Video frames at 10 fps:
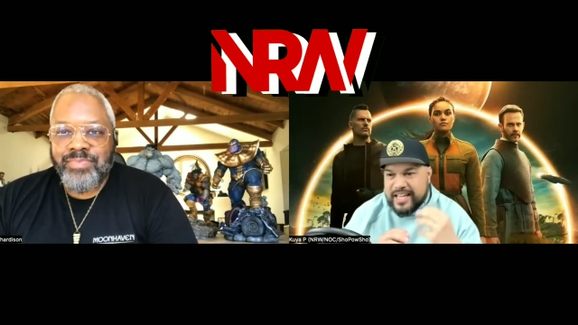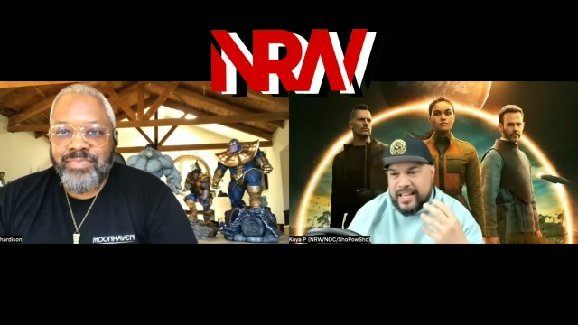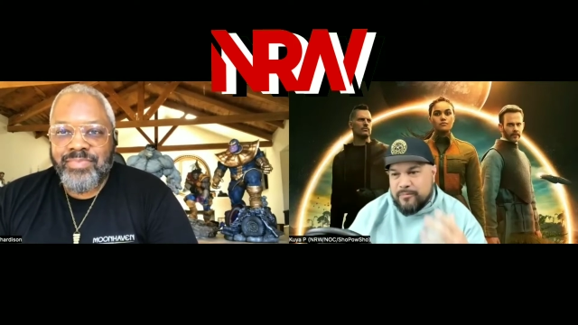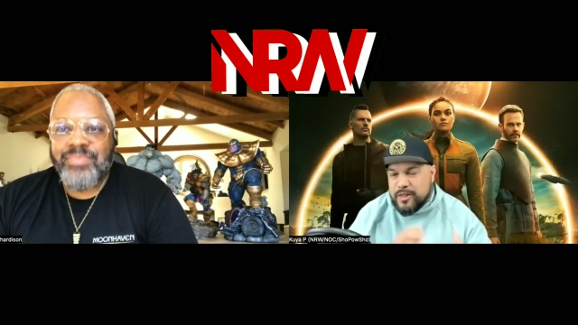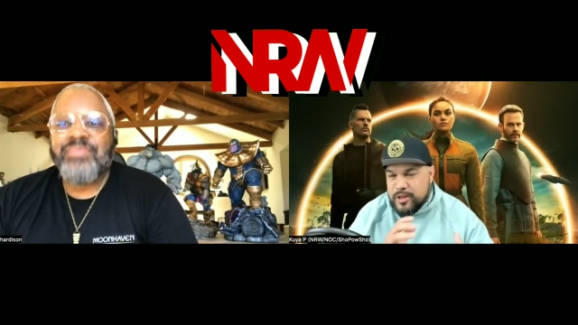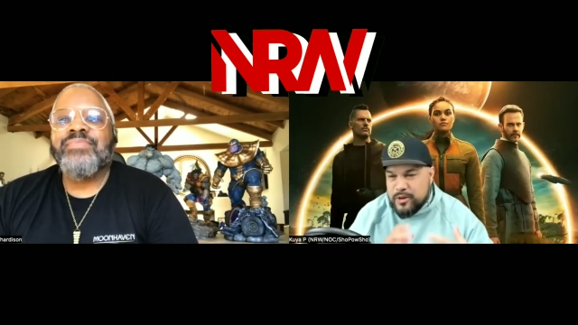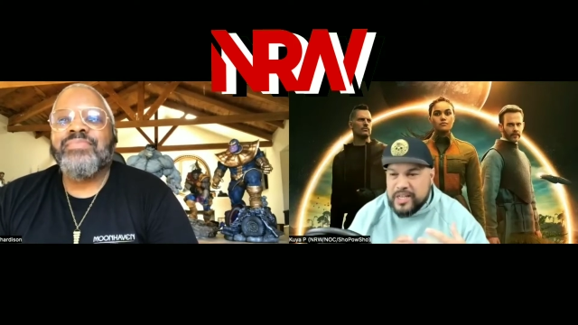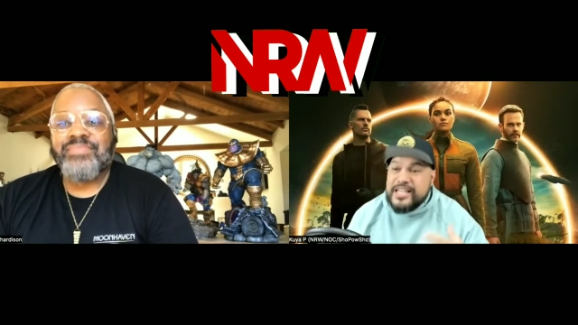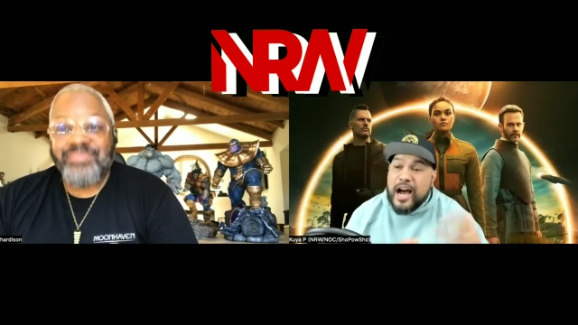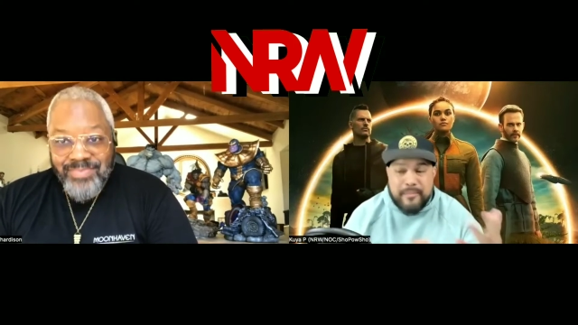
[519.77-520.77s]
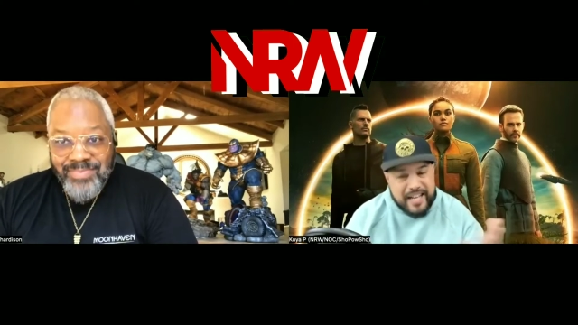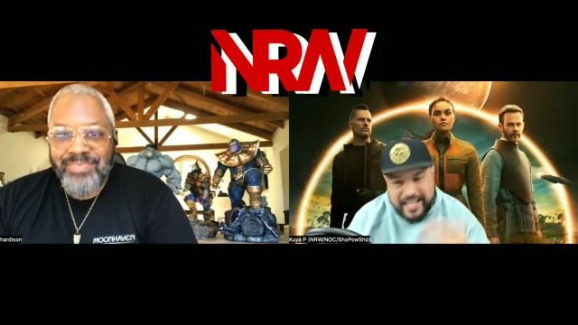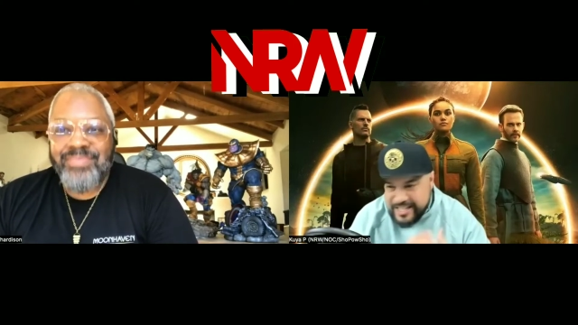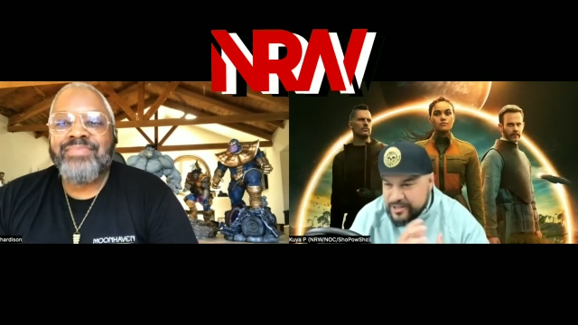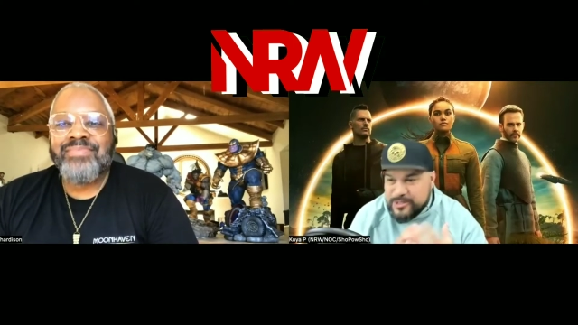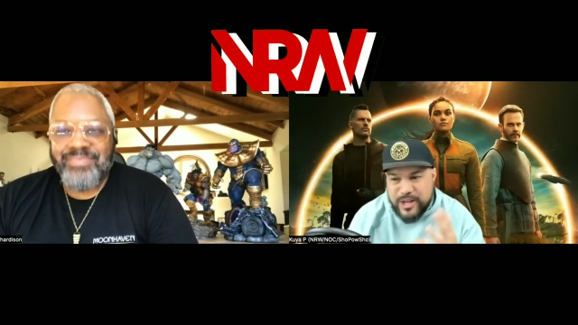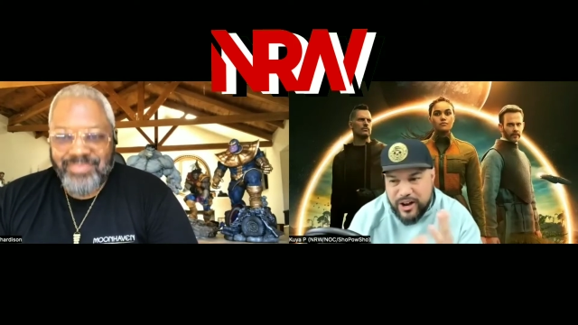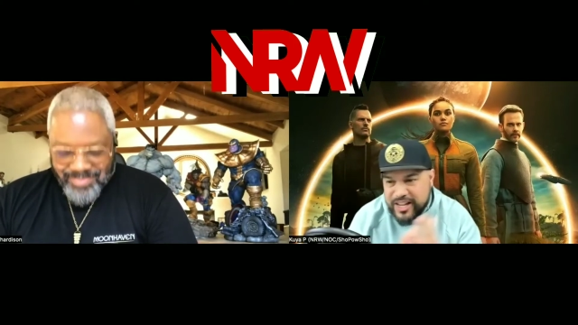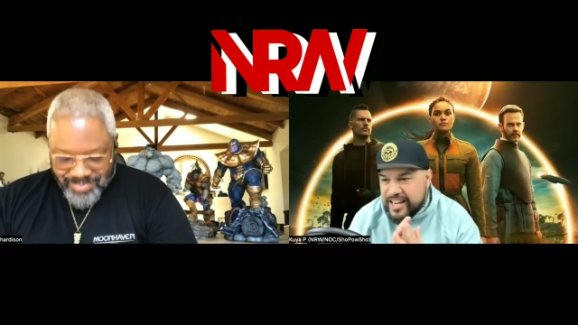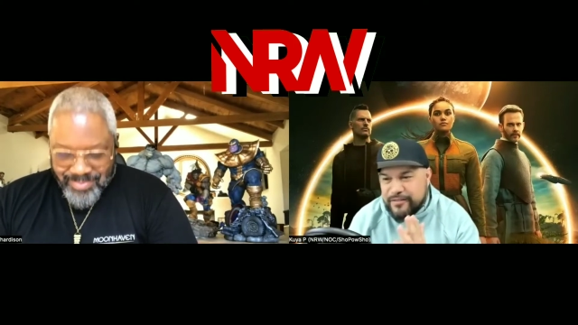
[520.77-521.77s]
Speaker 1: and then with you and Dominic, mm-hmm. you know,
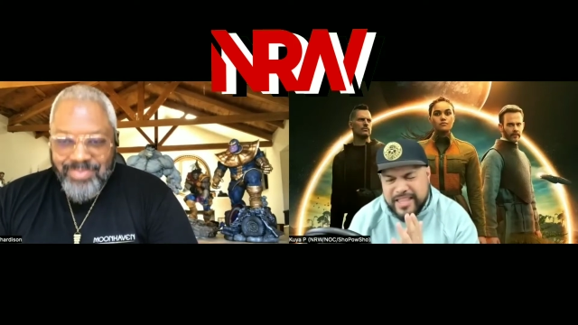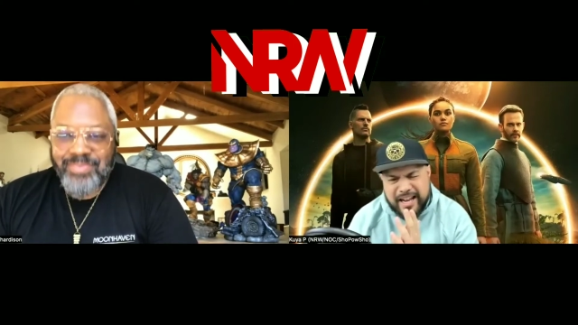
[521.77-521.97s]
talking and everything.